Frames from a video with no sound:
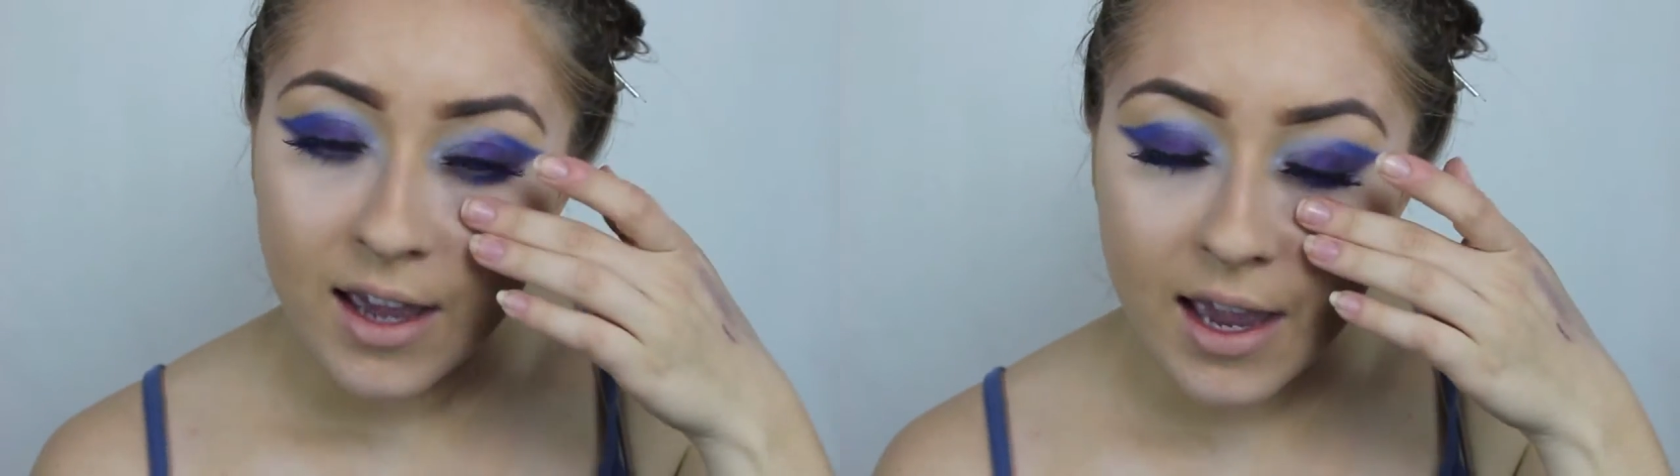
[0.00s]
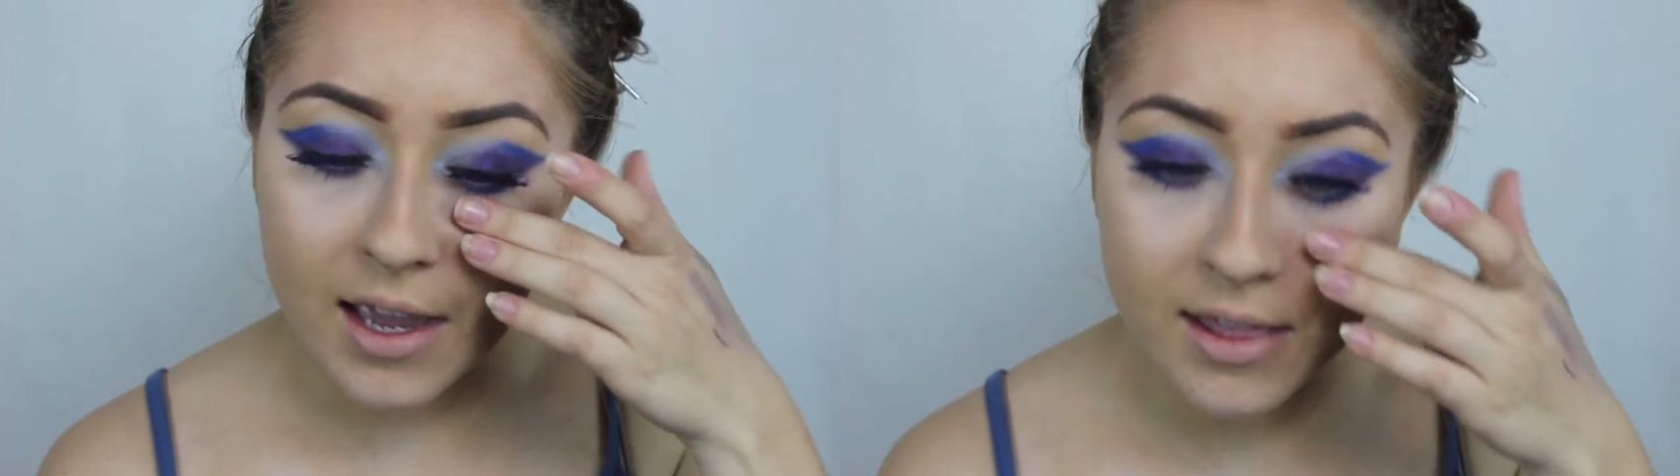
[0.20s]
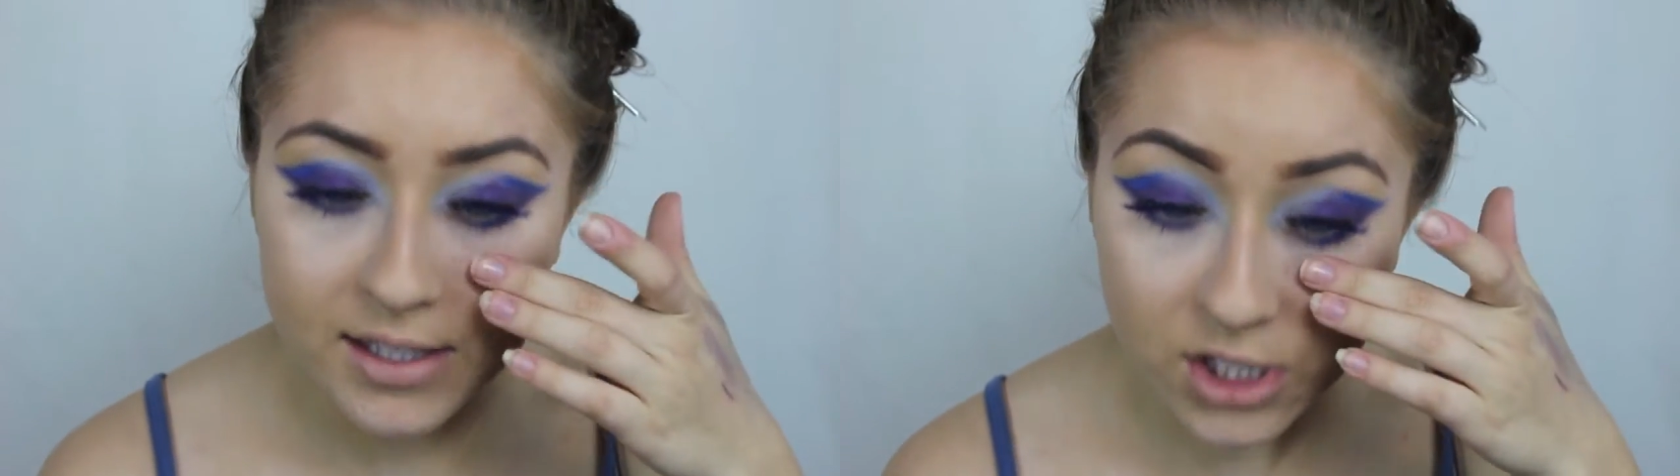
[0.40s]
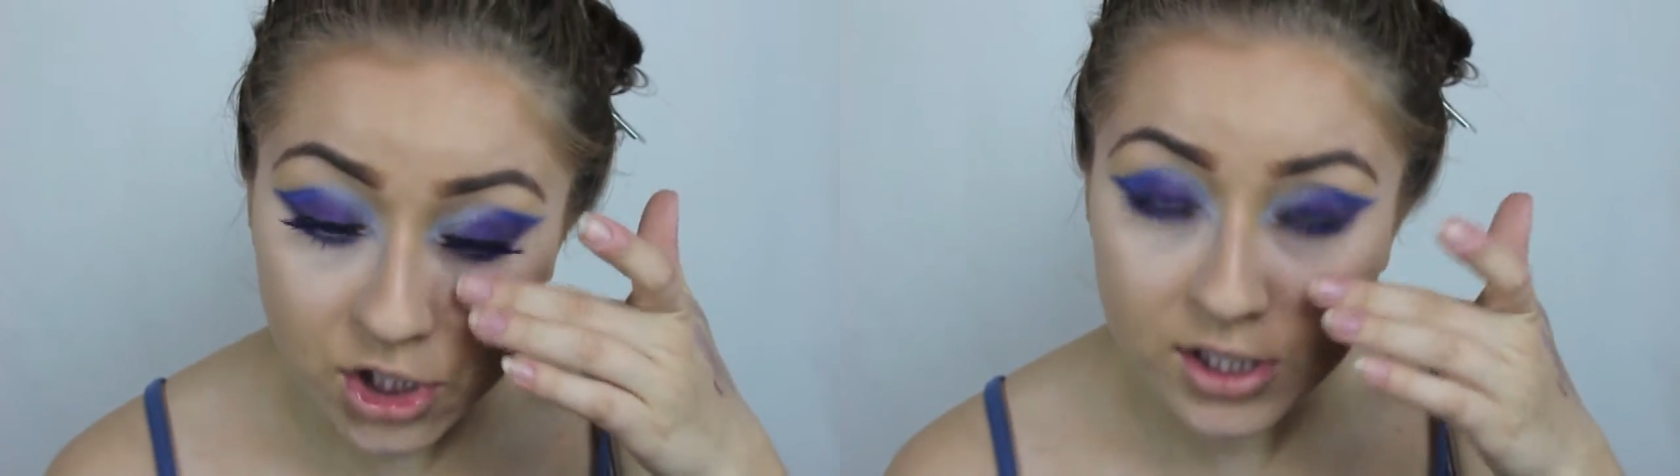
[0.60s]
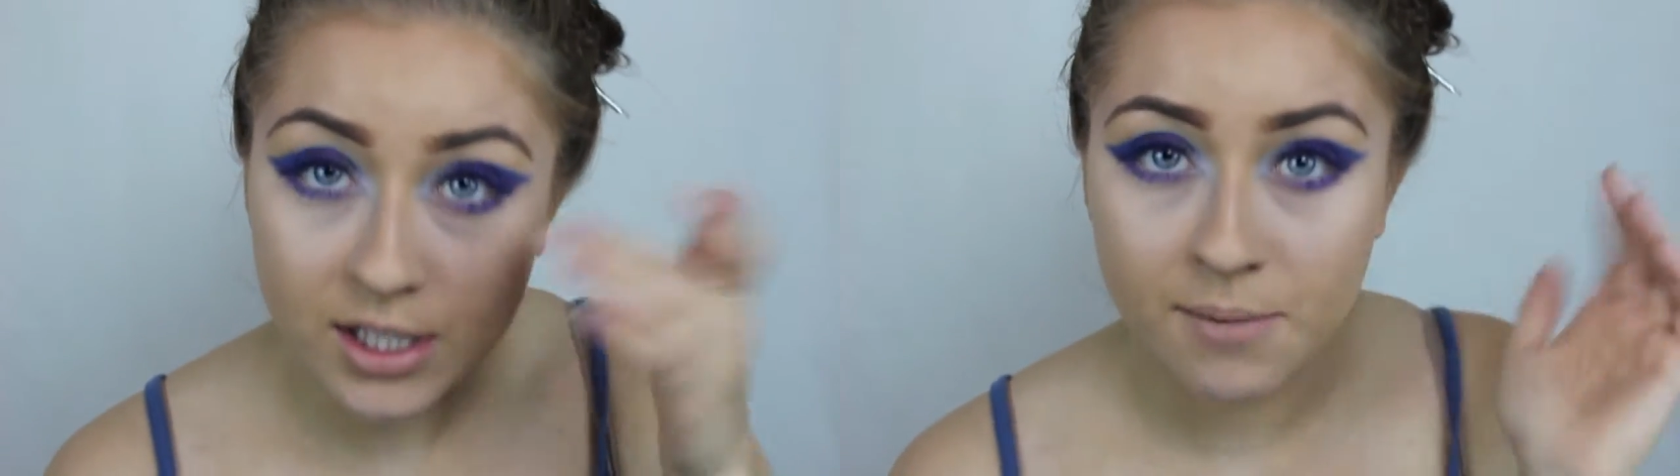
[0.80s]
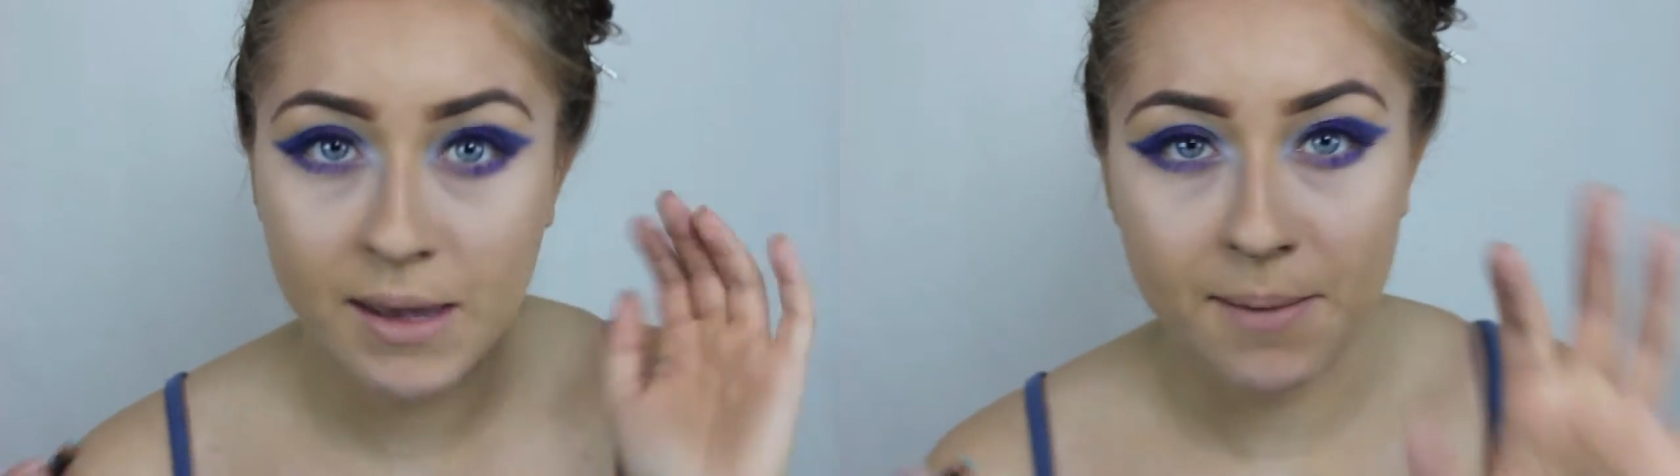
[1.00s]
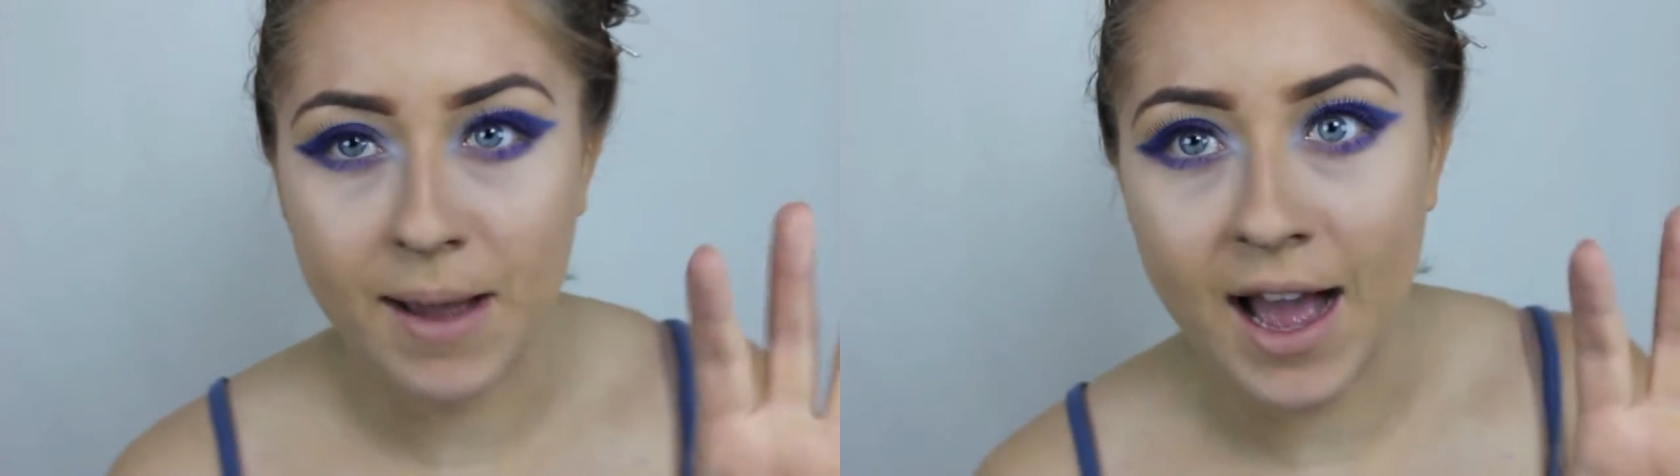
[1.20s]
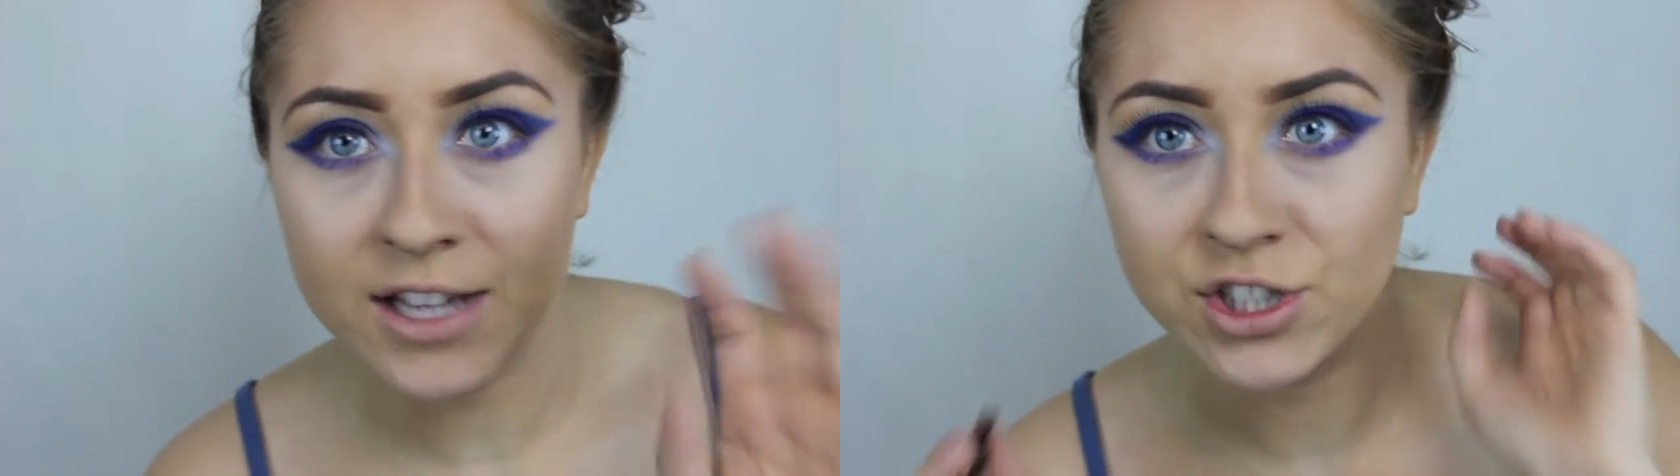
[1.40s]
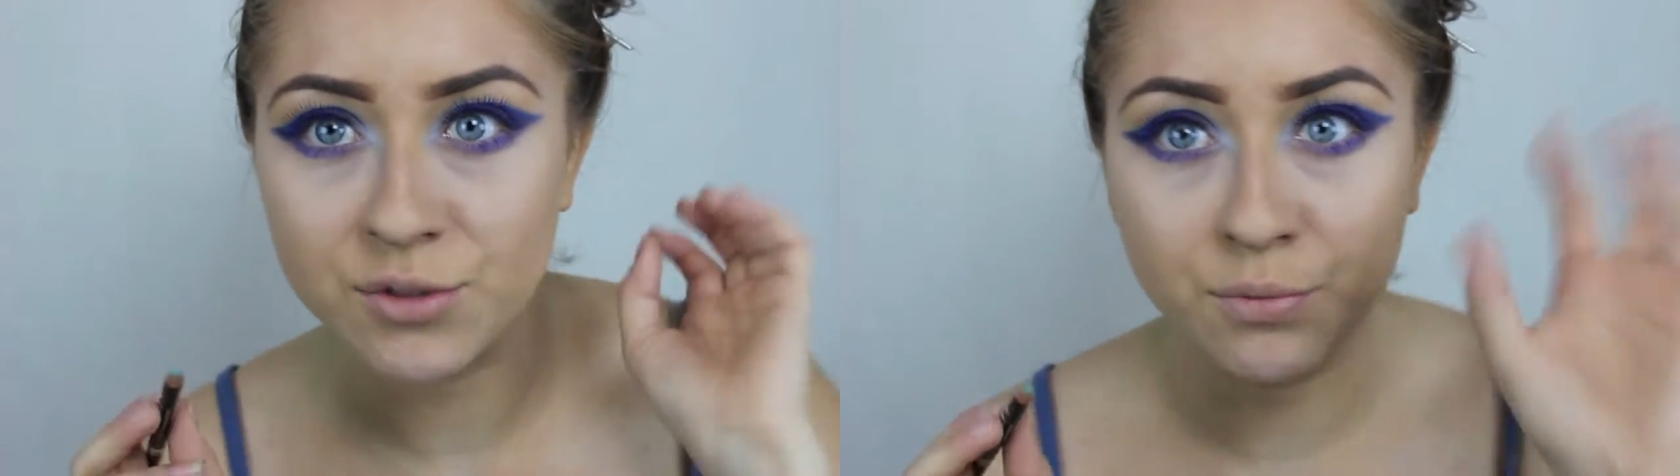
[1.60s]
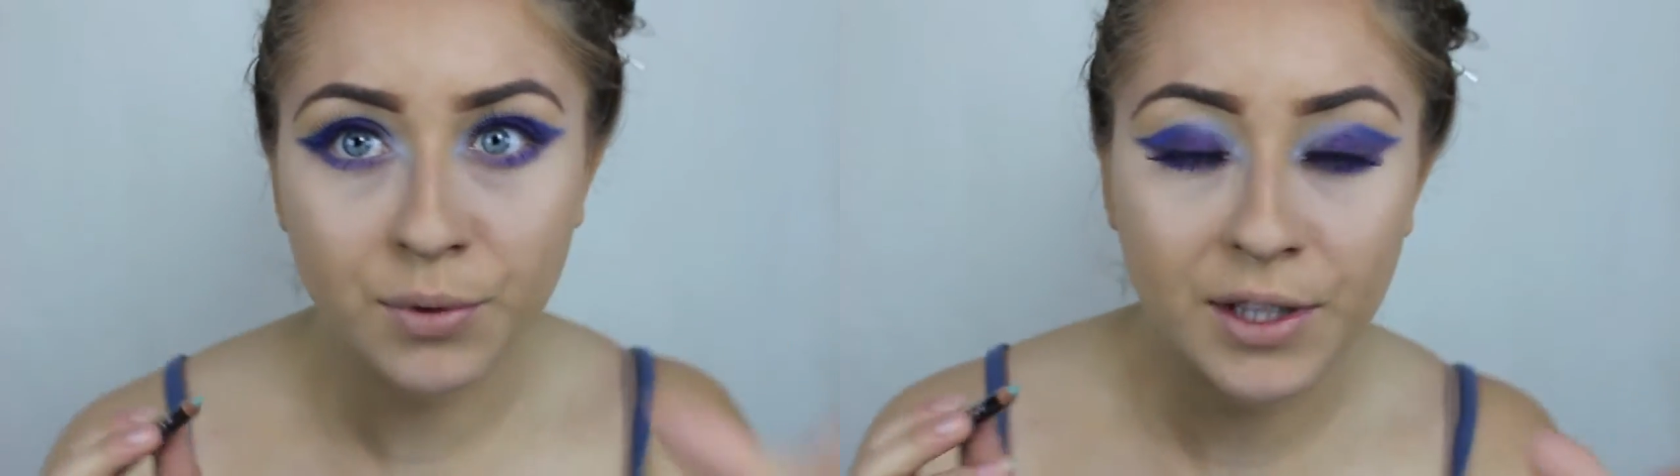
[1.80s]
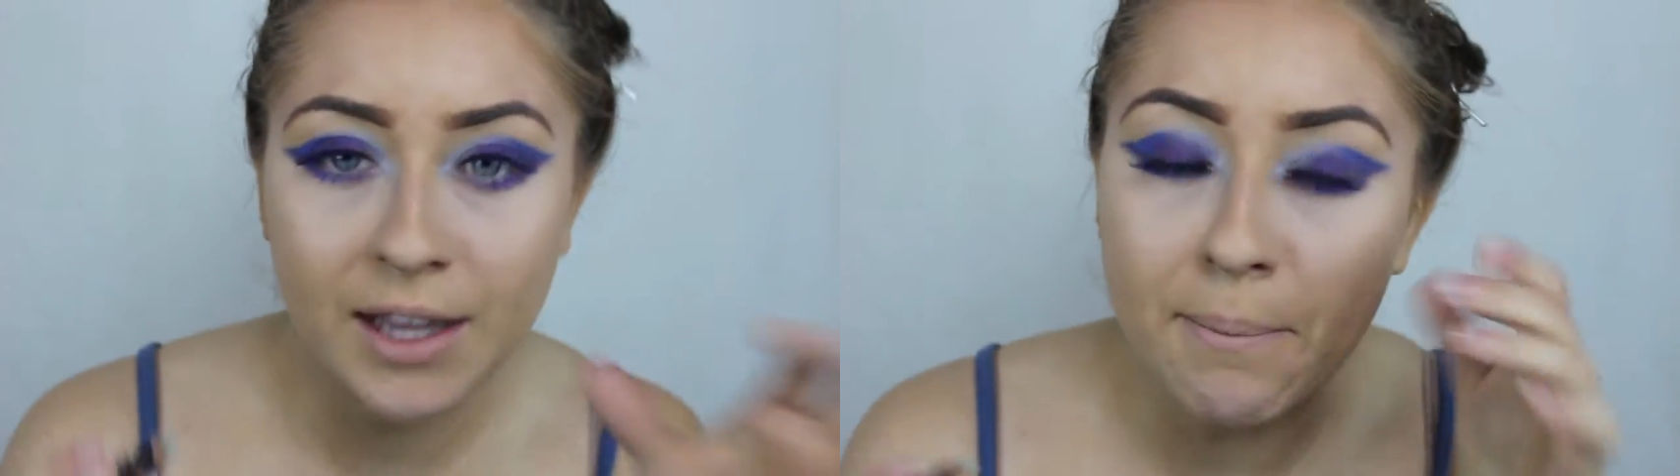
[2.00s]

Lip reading: and this is just going to make my eyes just really